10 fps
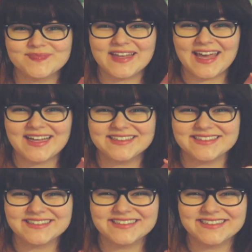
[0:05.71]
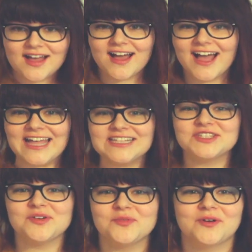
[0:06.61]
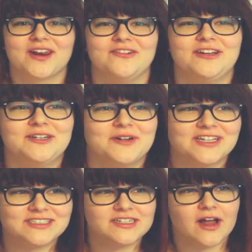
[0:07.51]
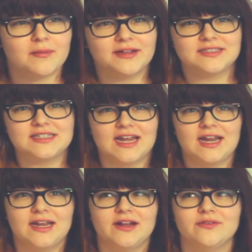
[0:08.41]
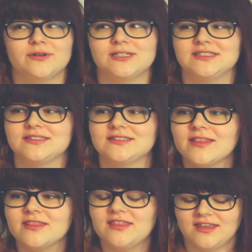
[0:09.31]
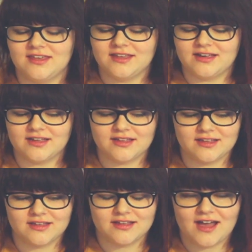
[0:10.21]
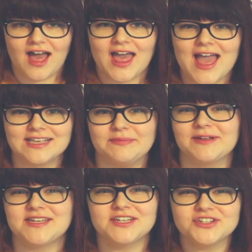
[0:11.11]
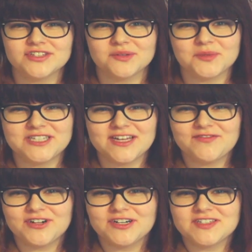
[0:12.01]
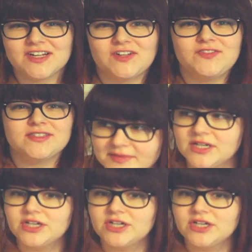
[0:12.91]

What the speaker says: Hey. I guess what I really wanted to talk about today was the high expectations that we set for ourselves.